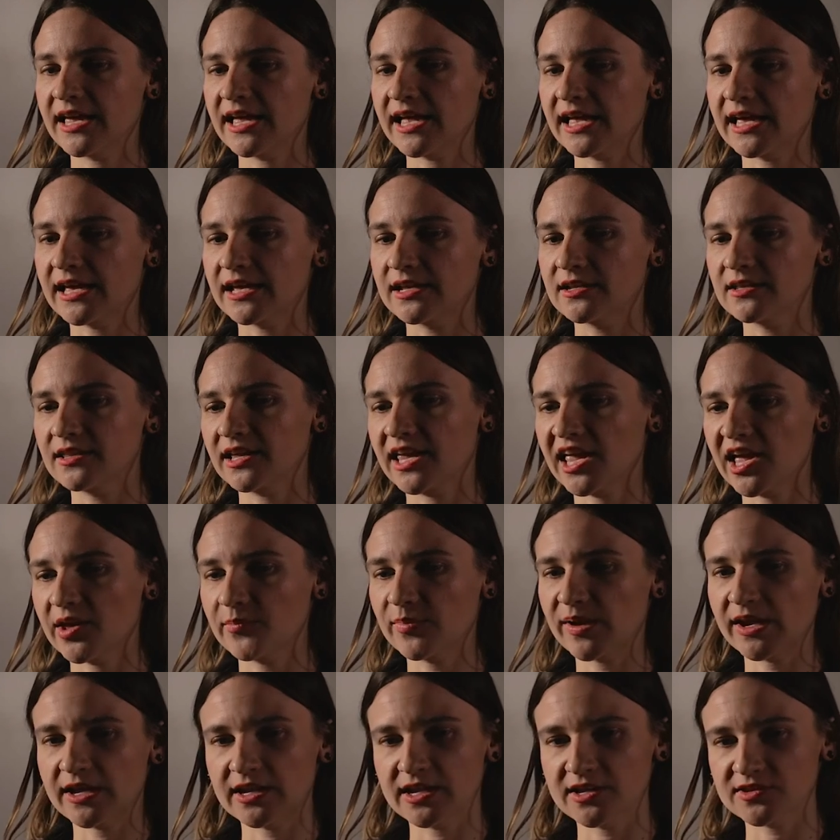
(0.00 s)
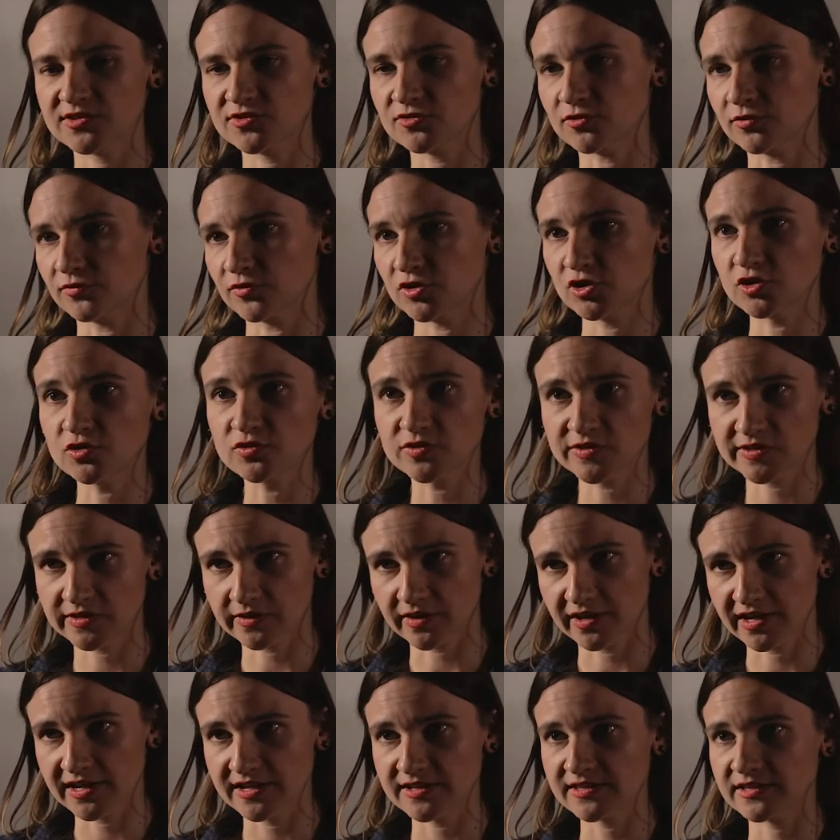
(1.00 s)
And the campaign has sort of two
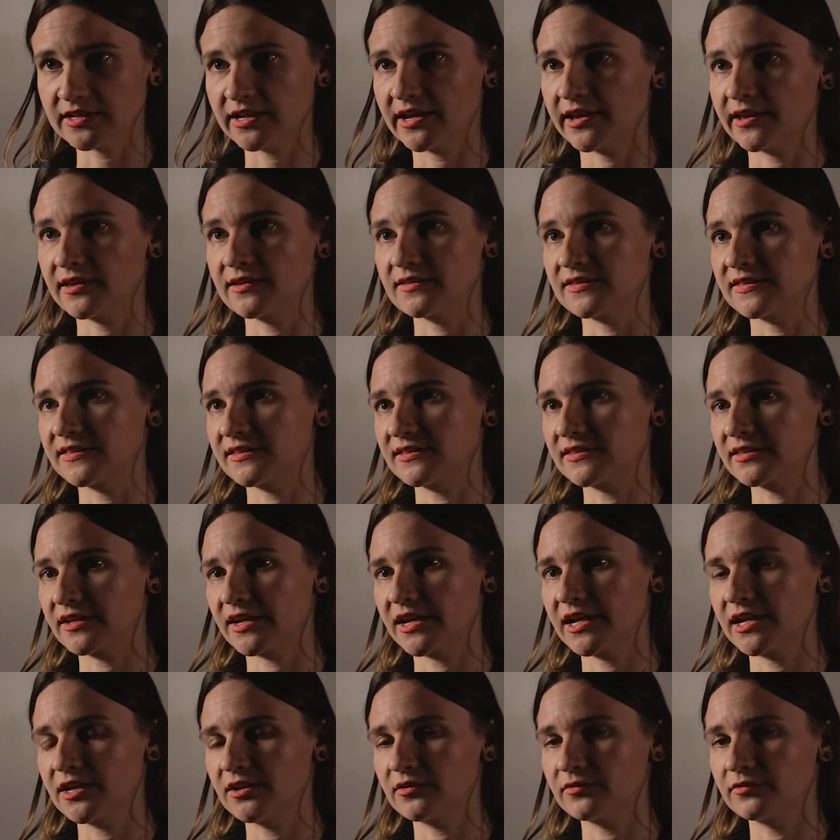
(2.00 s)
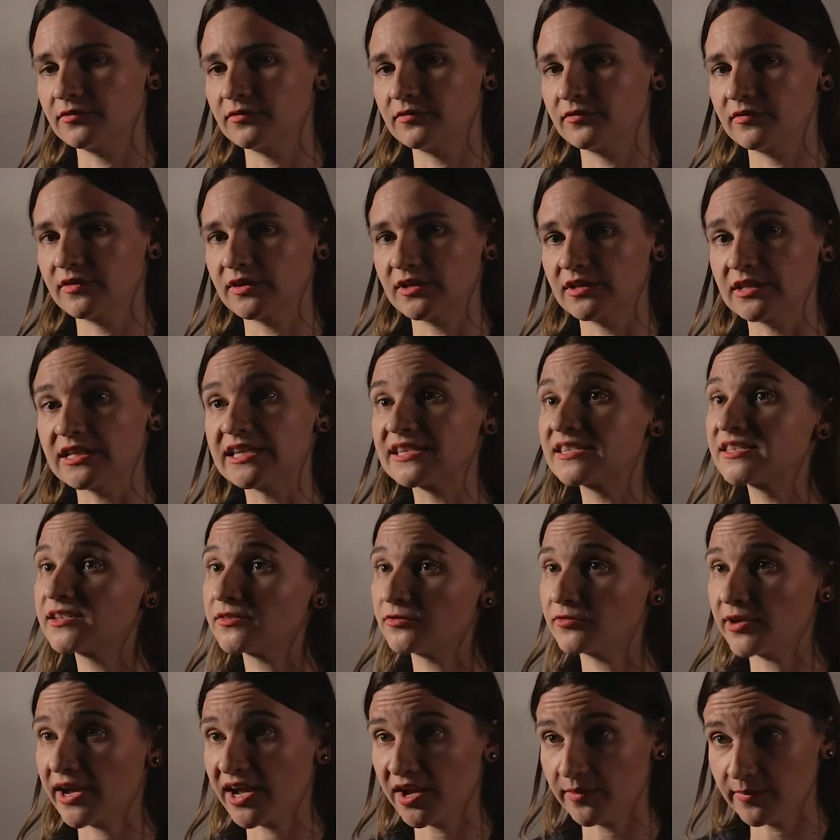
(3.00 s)
sides. It has a side of a list
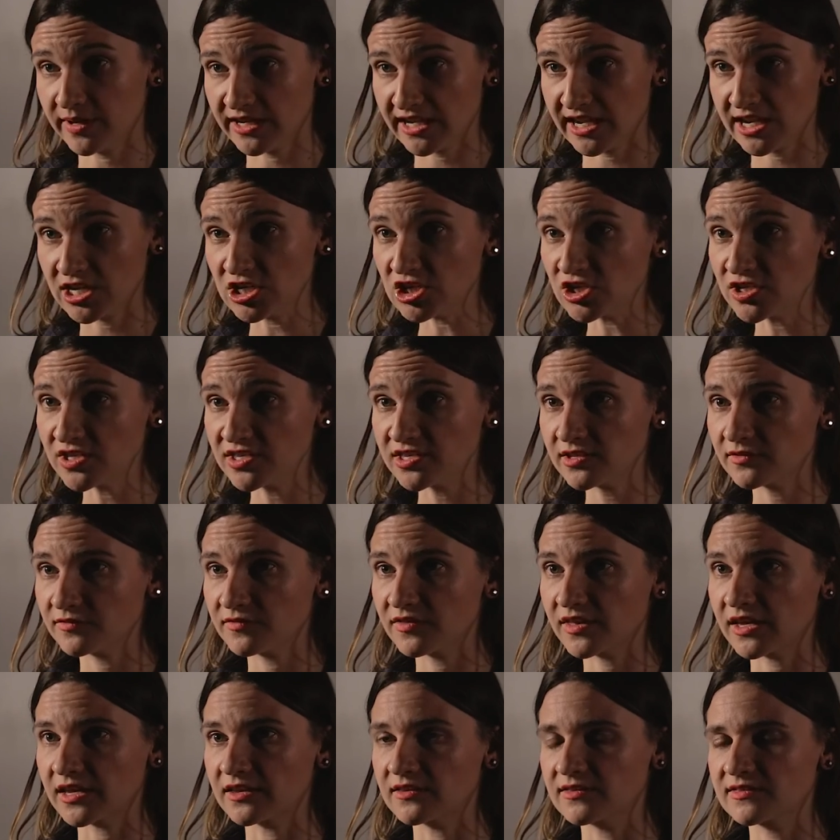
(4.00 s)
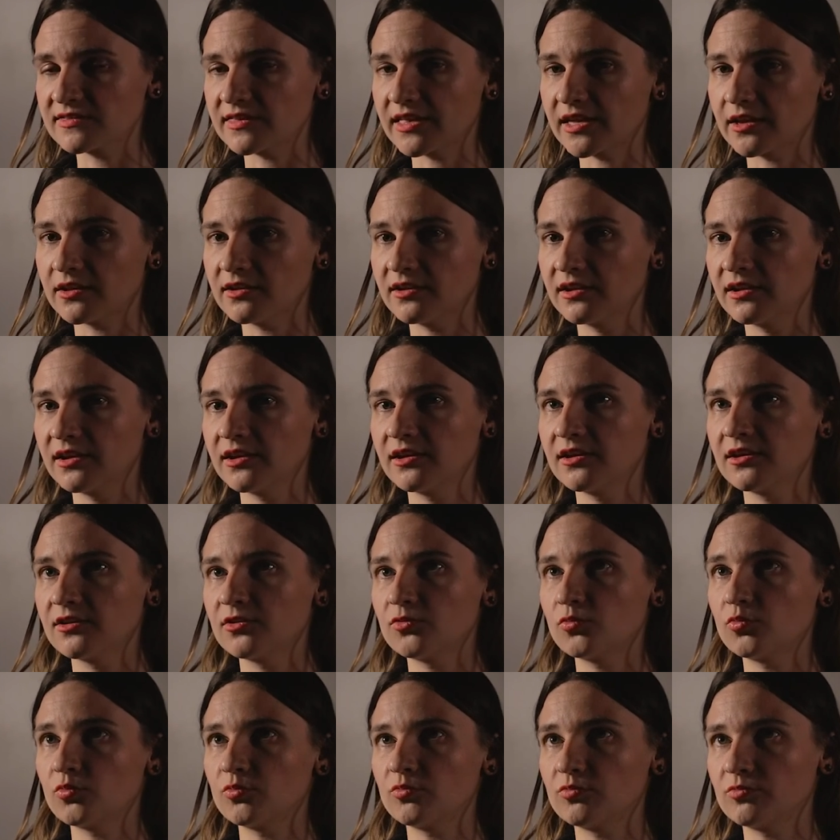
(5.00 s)
of recommendations of things that
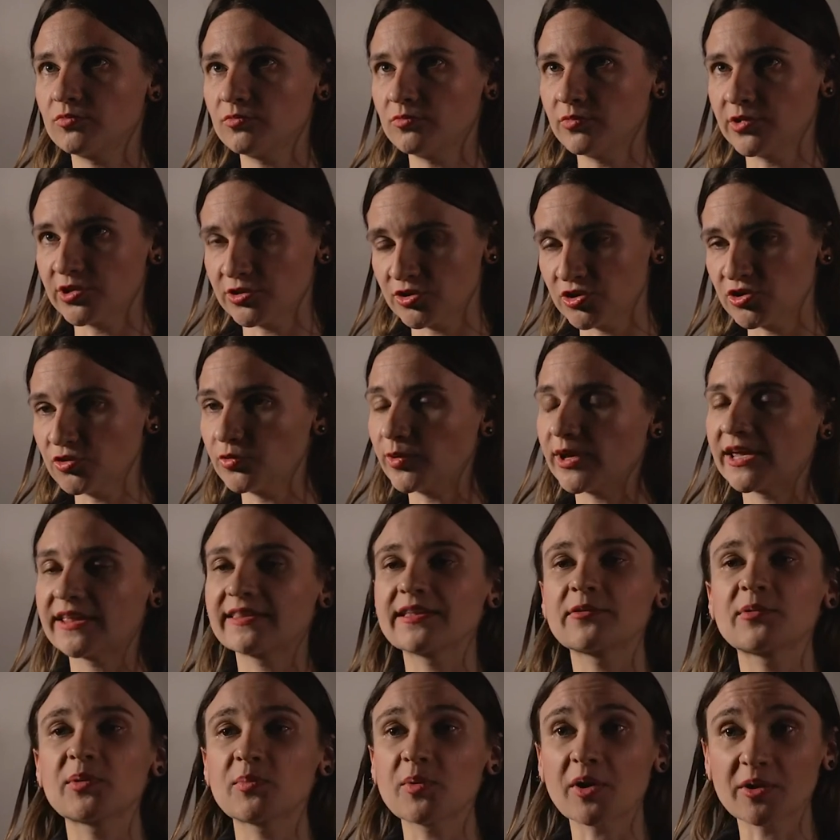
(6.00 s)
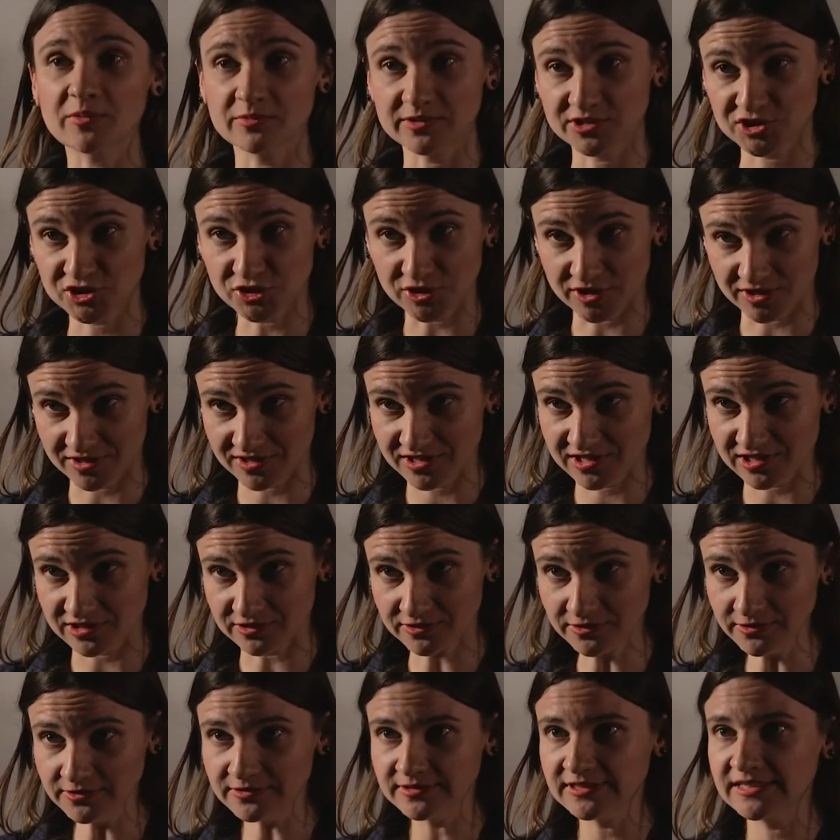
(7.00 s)
we're doing that we probably shouldn't
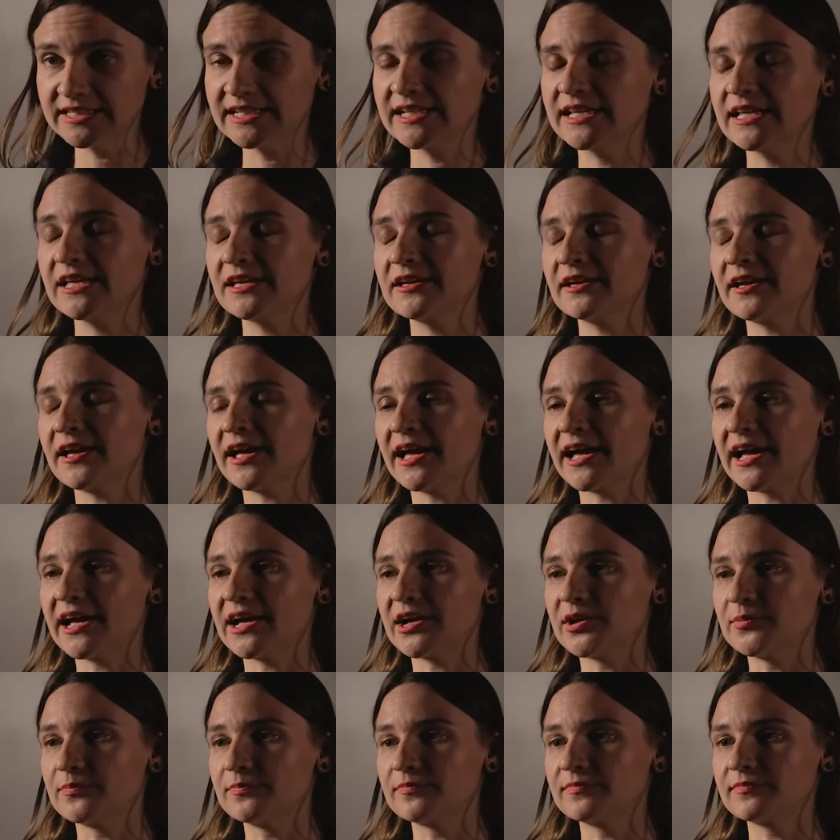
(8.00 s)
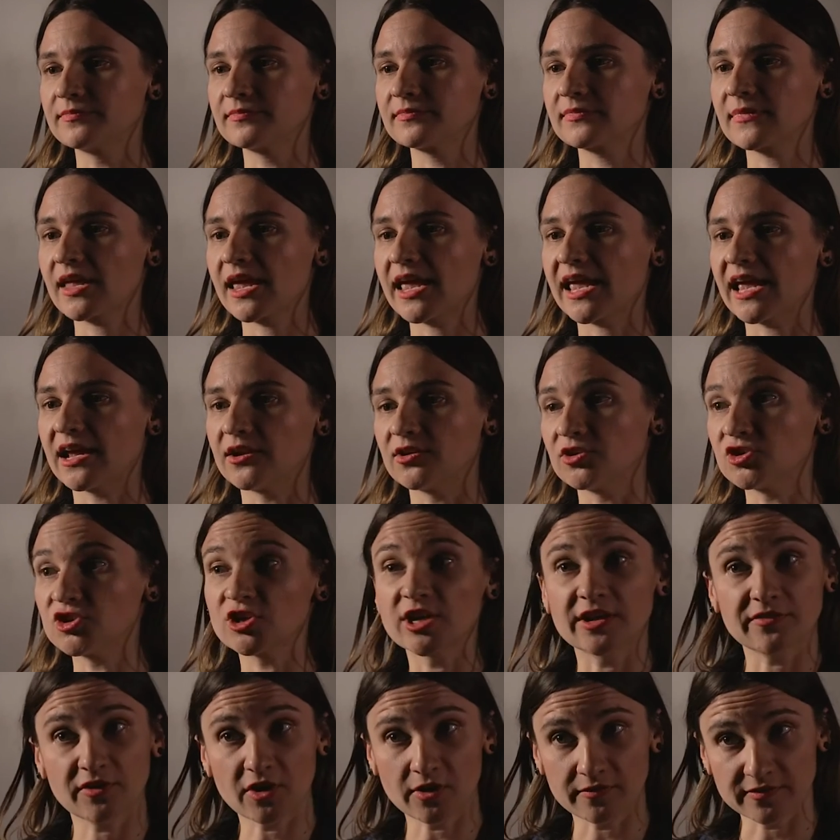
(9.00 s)
do, and should
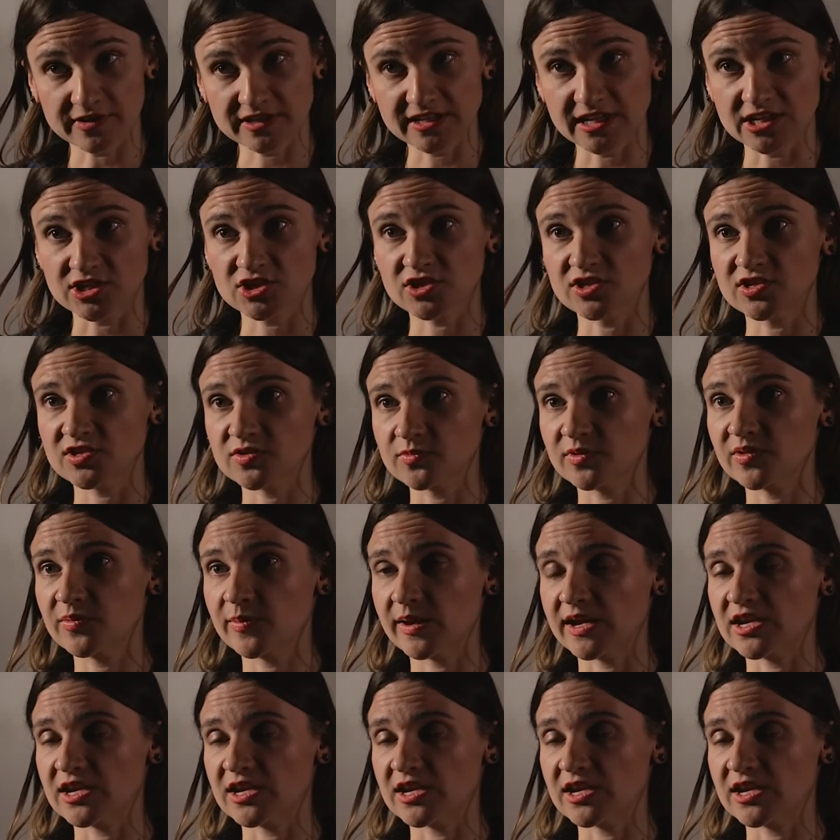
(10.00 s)
have conversations with